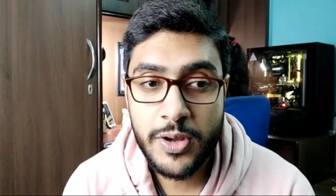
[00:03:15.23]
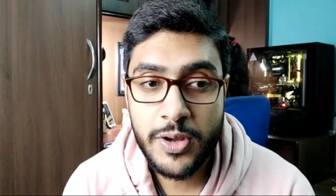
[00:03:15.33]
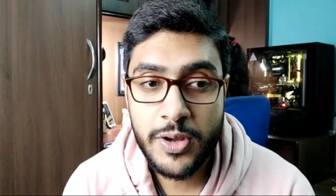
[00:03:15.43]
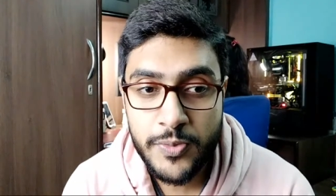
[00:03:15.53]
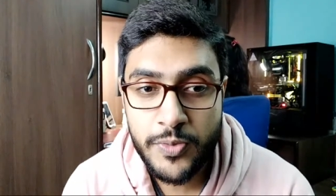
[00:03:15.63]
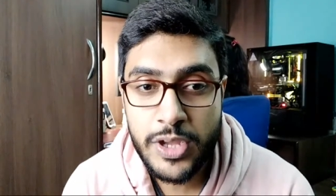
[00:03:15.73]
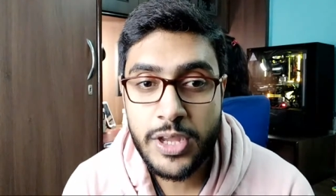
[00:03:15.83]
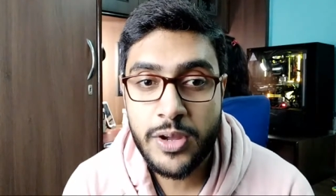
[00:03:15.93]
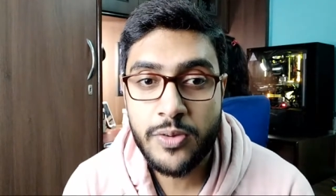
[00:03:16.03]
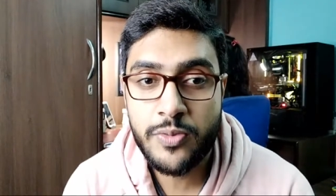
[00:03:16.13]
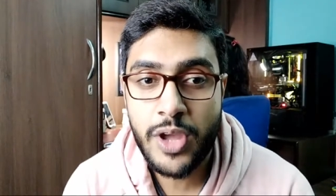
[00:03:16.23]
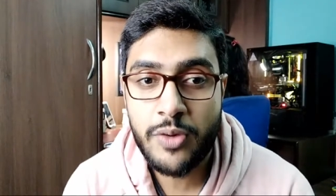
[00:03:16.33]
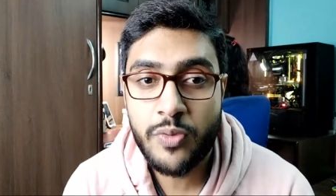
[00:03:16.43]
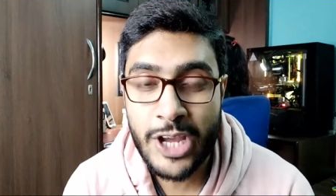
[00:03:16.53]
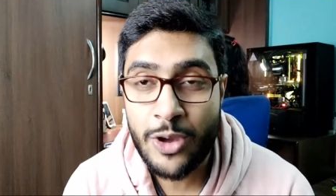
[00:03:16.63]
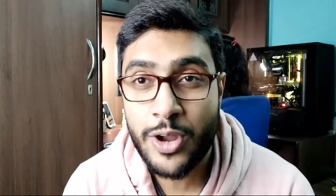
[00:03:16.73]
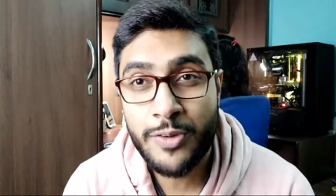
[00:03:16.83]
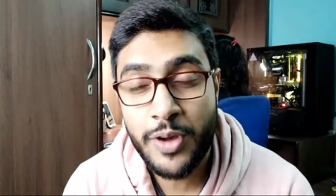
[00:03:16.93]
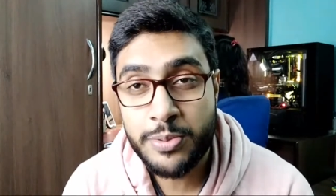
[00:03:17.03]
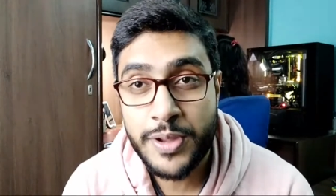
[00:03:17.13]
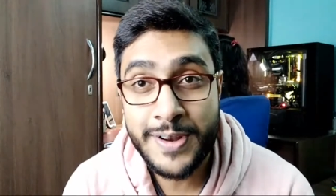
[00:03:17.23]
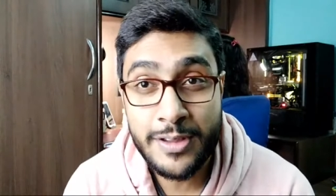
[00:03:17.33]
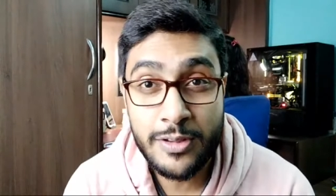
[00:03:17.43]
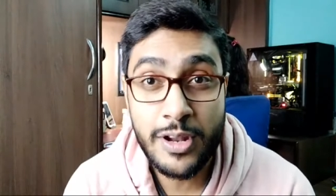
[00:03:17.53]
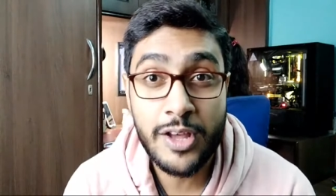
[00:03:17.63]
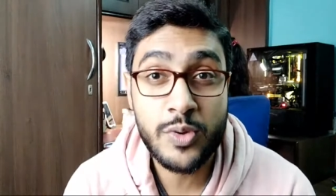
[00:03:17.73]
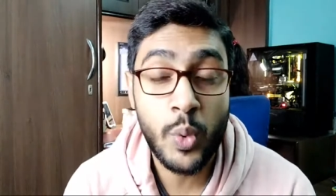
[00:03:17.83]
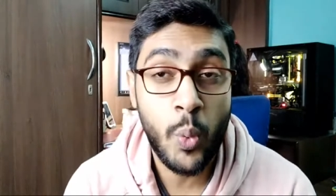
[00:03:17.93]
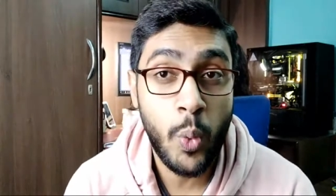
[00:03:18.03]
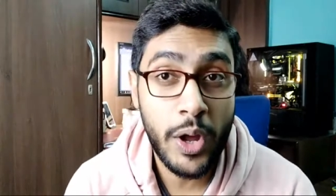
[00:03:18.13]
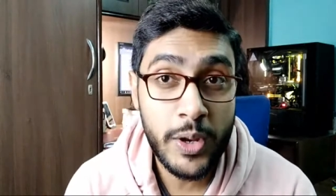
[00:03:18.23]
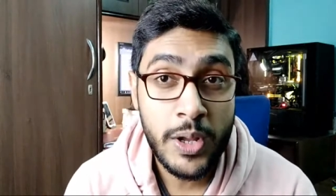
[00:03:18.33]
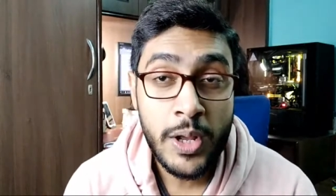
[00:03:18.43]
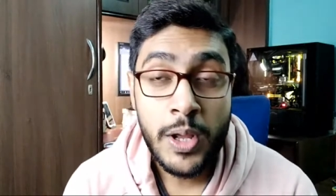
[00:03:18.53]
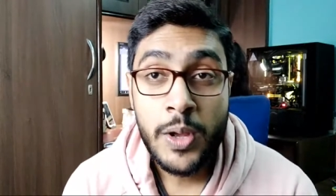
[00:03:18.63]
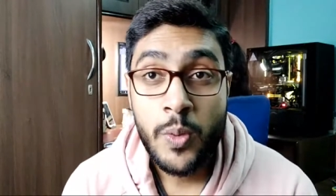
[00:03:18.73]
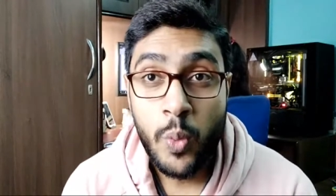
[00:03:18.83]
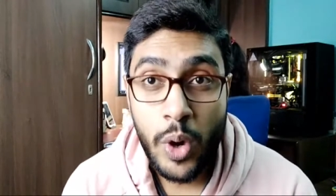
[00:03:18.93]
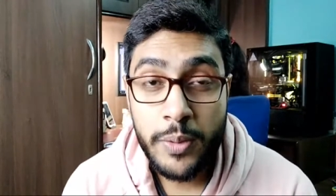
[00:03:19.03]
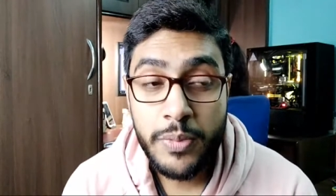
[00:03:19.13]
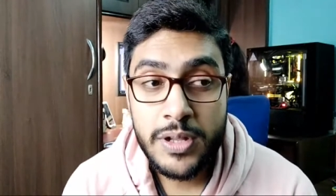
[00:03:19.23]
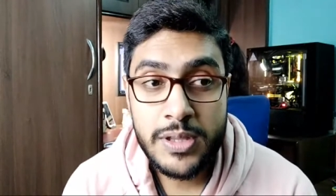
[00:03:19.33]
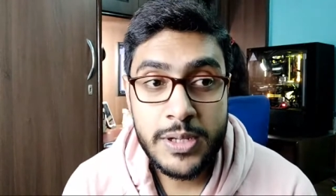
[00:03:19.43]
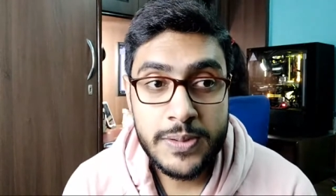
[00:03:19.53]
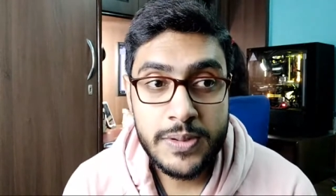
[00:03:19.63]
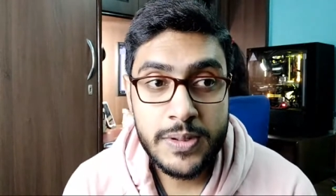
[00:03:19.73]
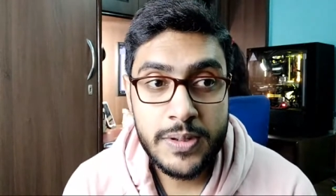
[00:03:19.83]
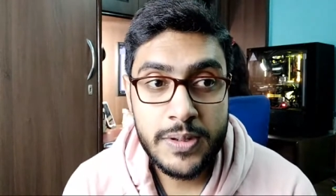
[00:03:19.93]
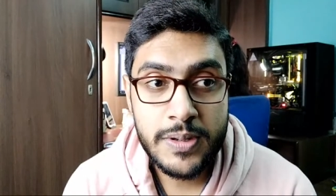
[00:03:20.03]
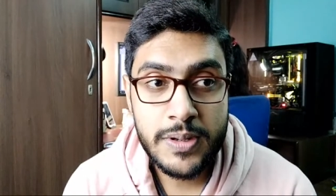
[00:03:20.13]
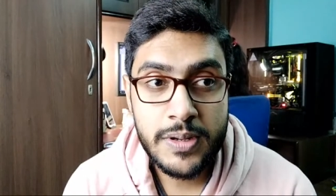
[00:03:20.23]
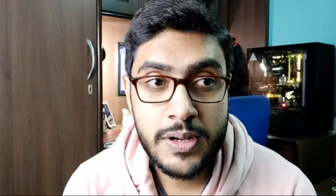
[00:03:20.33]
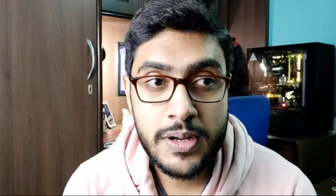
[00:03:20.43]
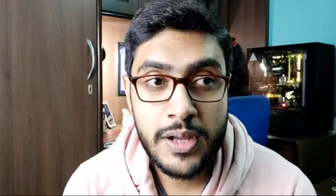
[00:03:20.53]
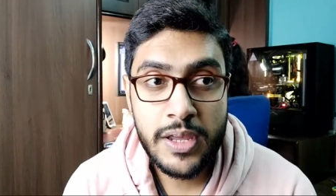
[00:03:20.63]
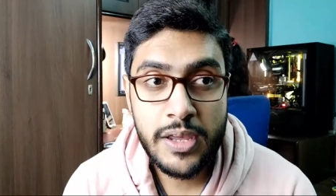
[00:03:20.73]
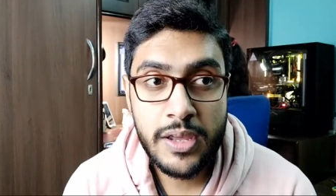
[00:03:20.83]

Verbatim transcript: uh, we we are working on our website since last one one month uh,